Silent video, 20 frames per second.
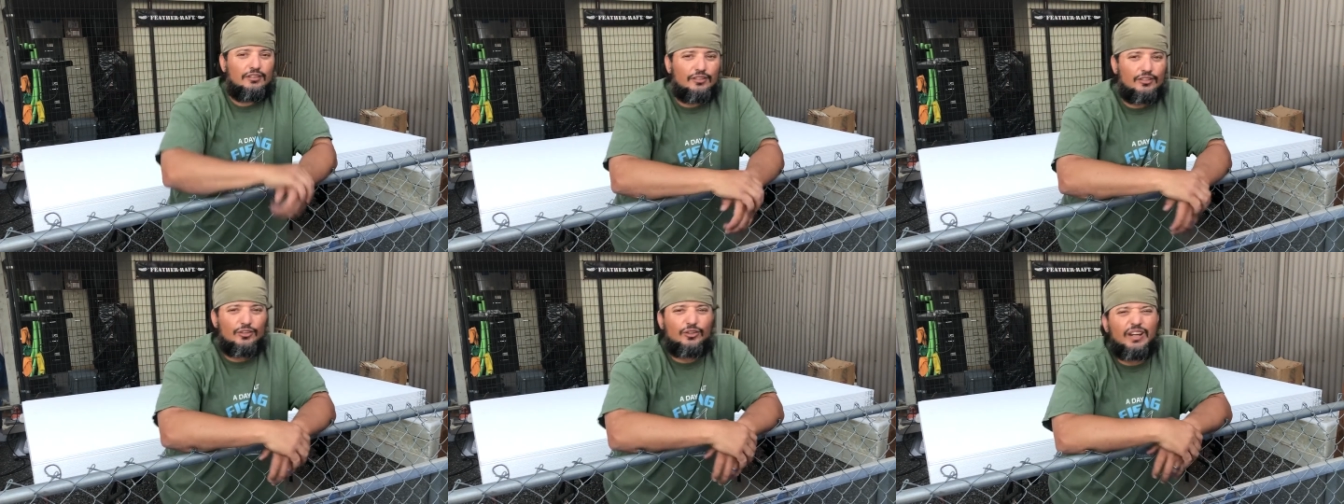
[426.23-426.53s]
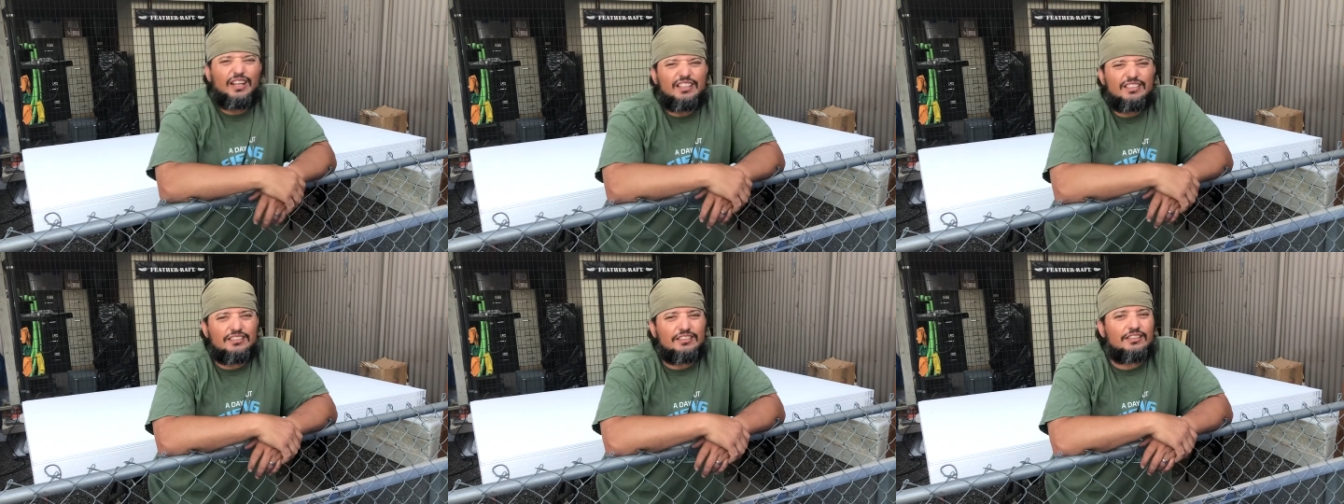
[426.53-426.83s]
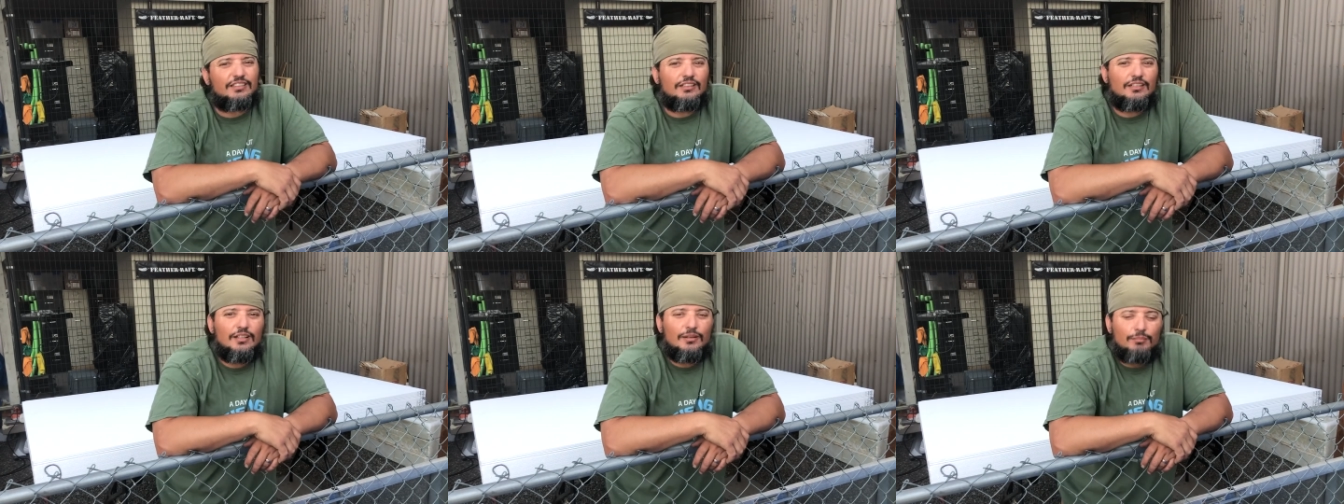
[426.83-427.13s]
Crazy.
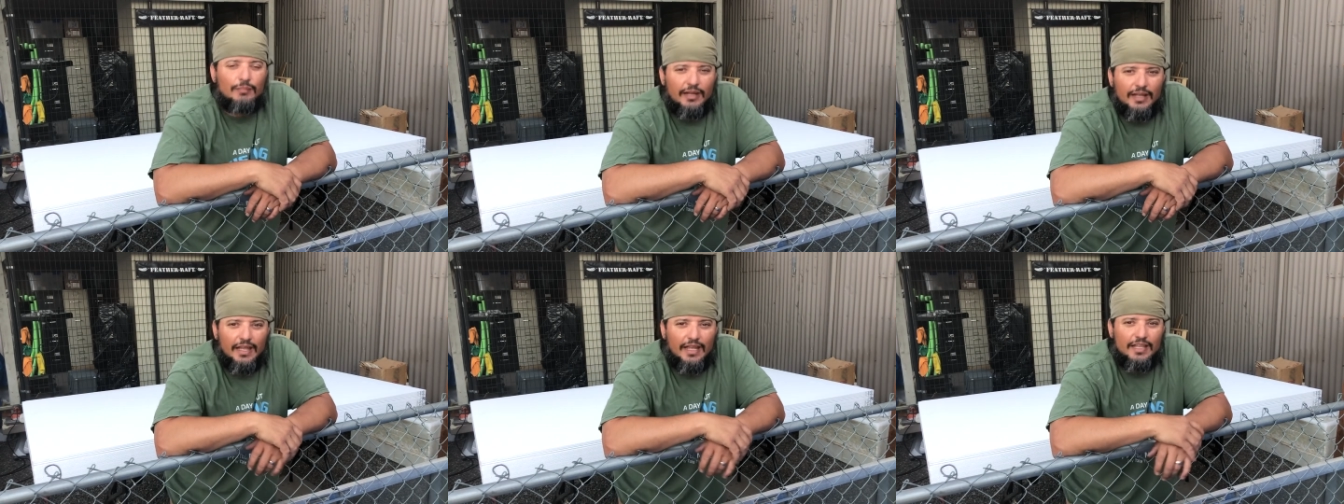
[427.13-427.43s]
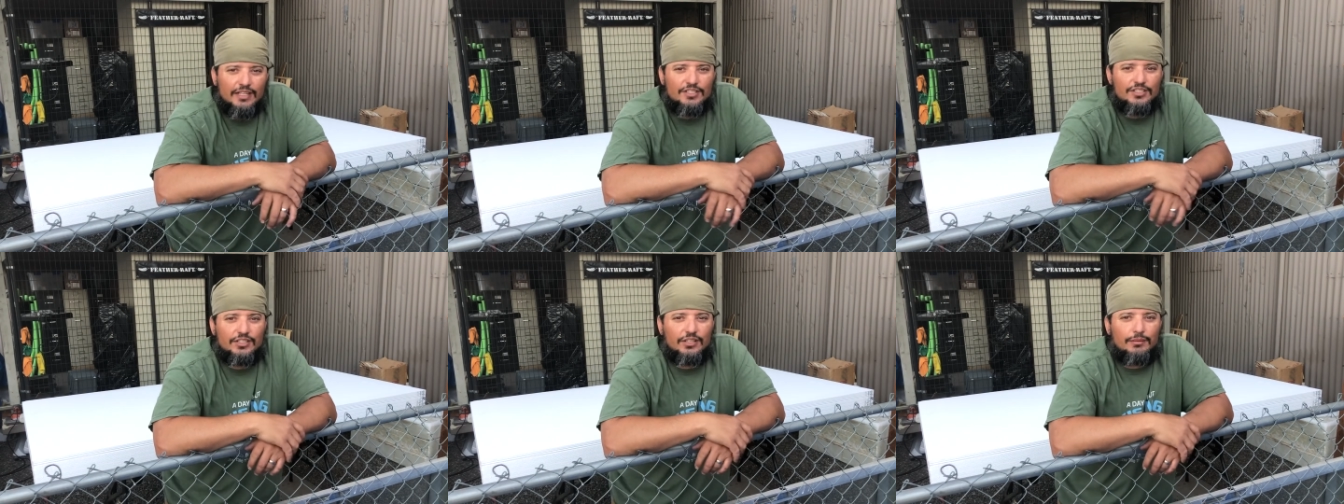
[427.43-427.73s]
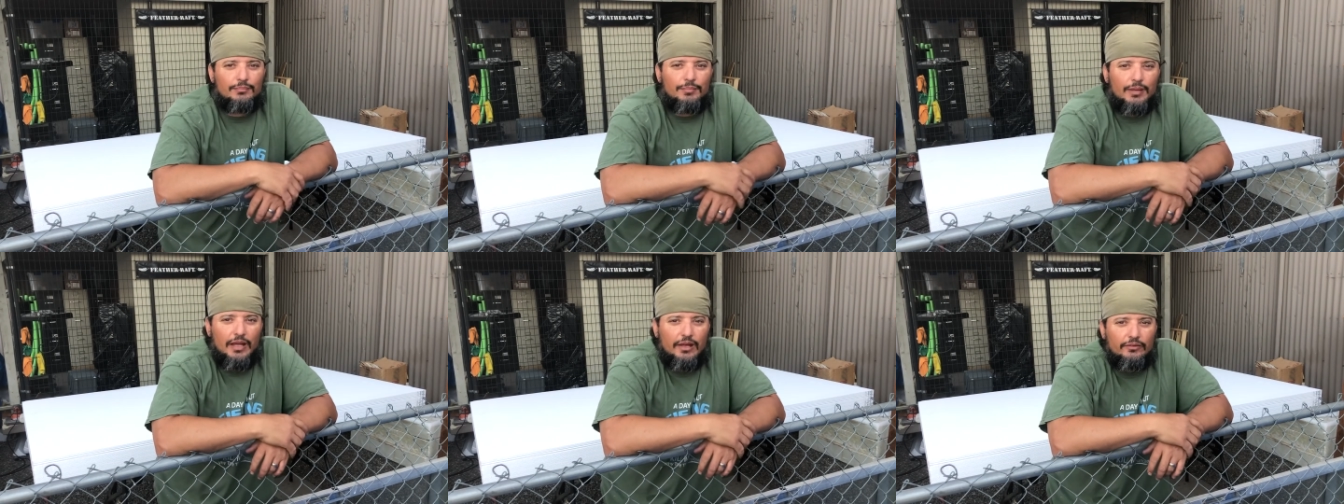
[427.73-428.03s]
My
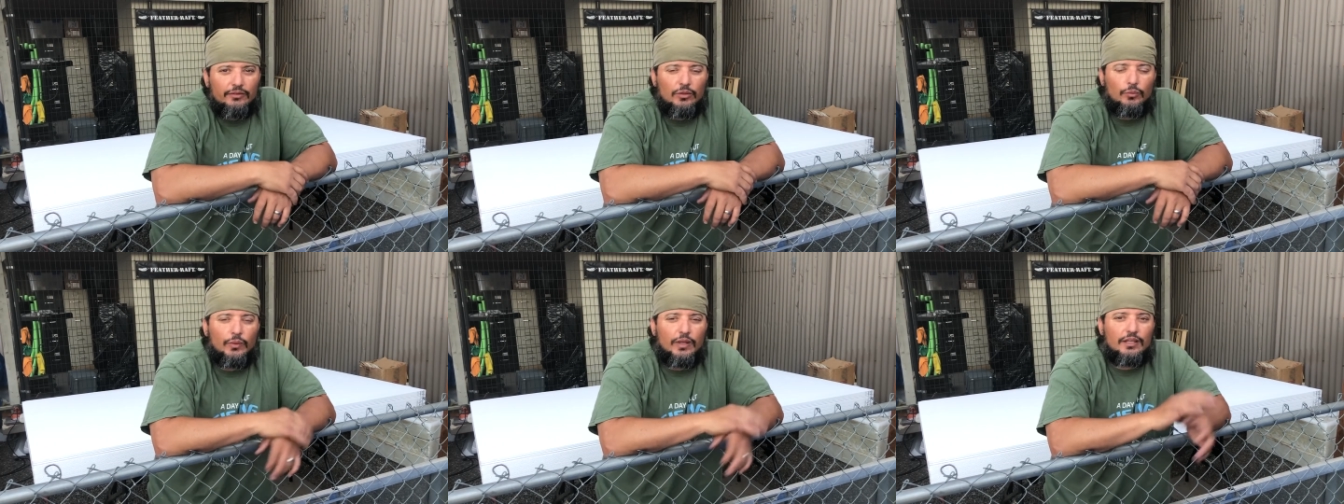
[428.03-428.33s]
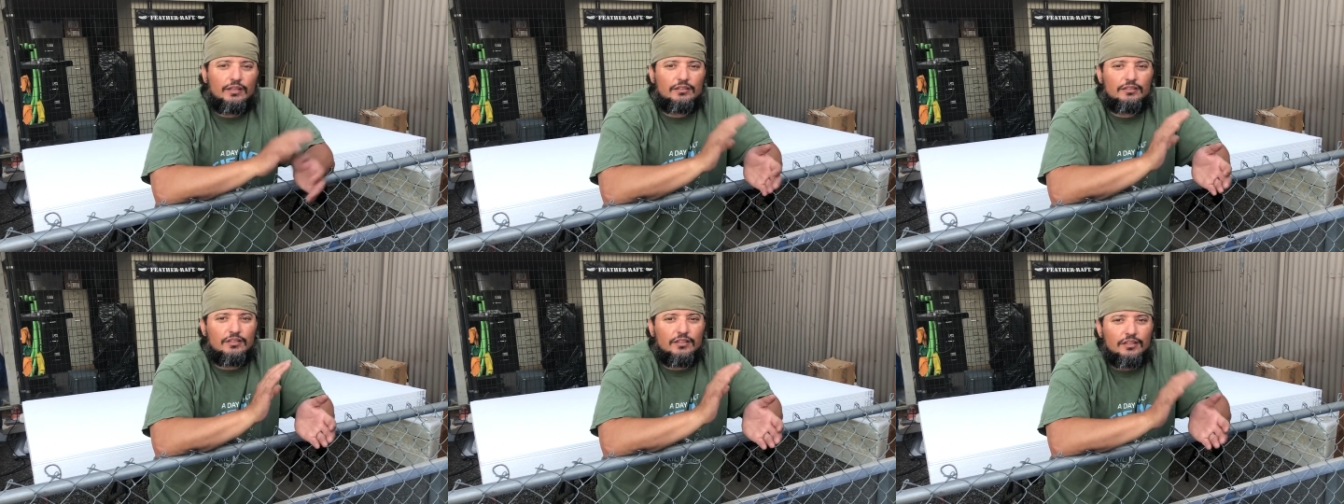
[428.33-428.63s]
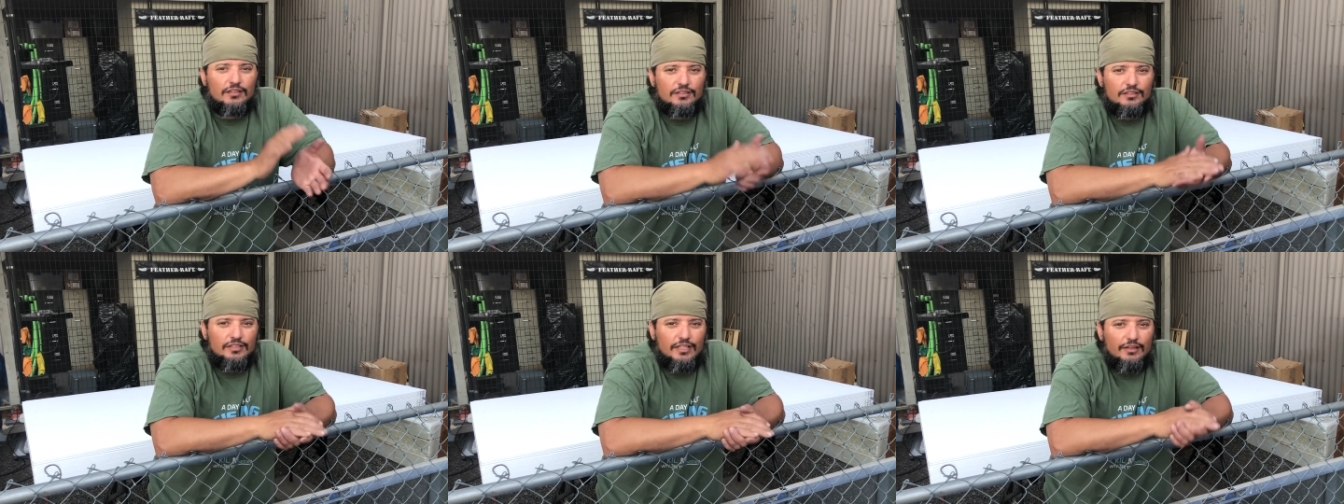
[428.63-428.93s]
AGM battery weighs
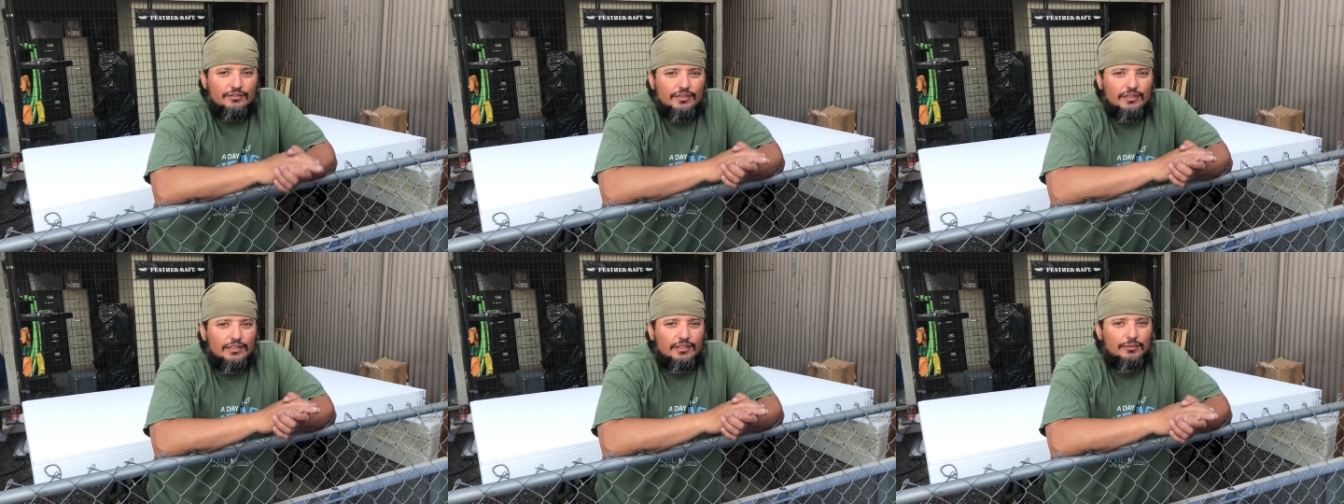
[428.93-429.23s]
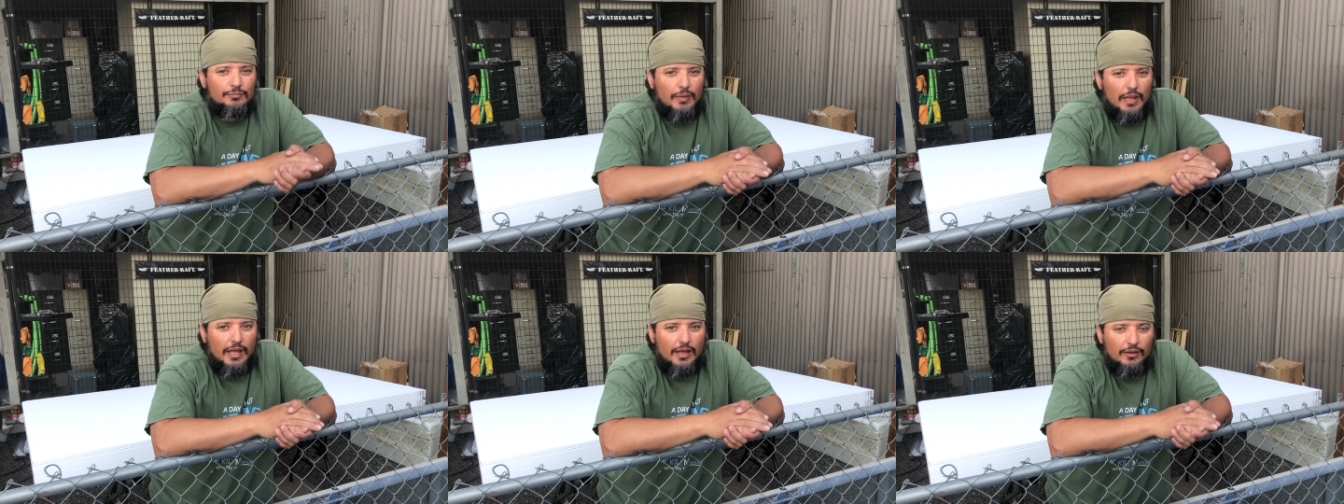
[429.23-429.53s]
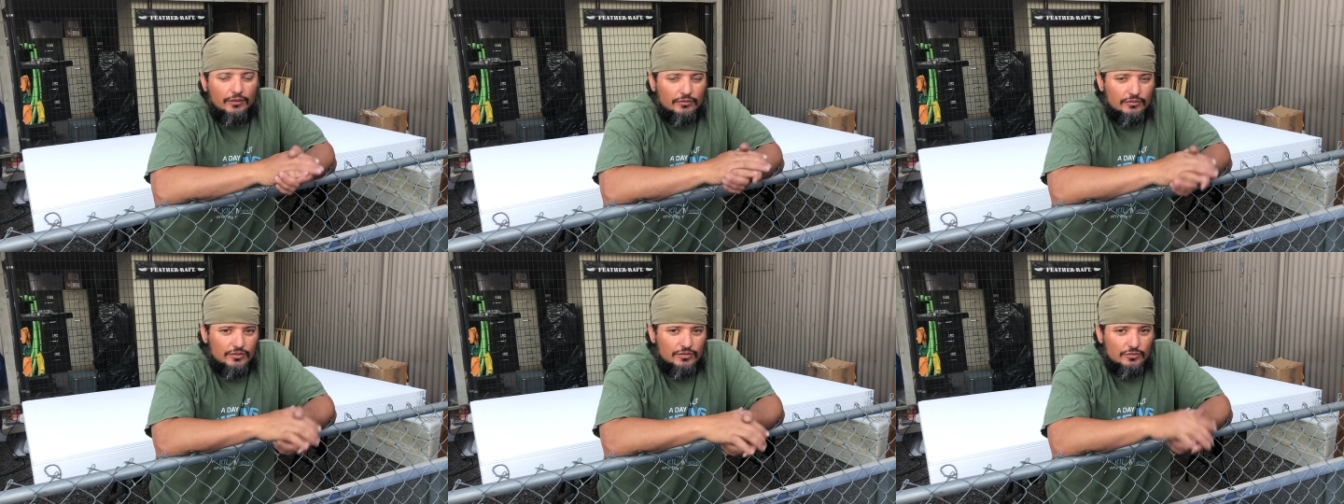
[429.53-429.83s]
70
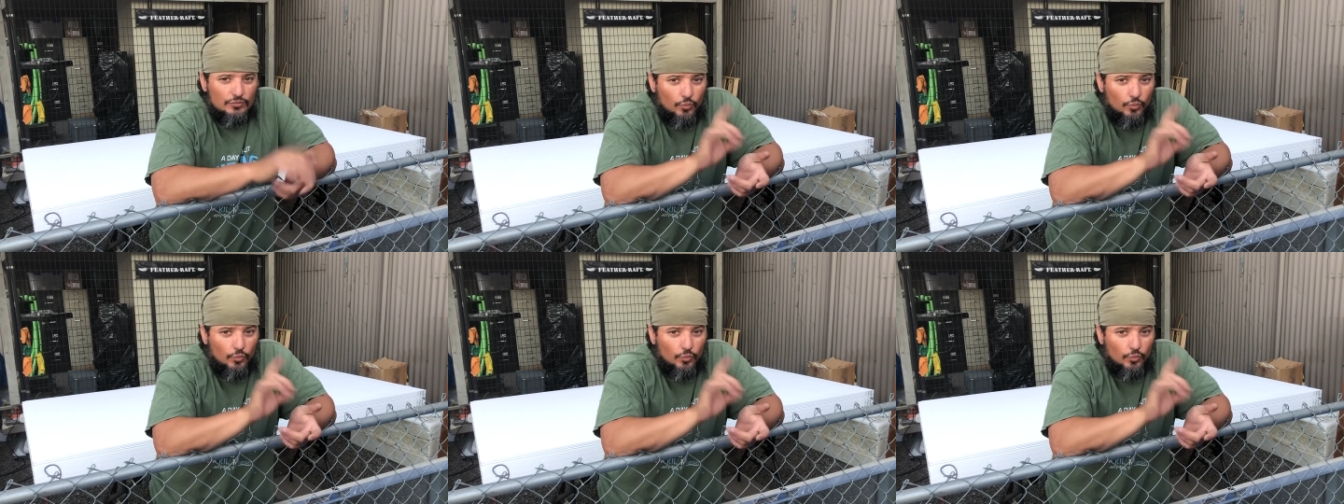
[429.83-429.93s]
pounds.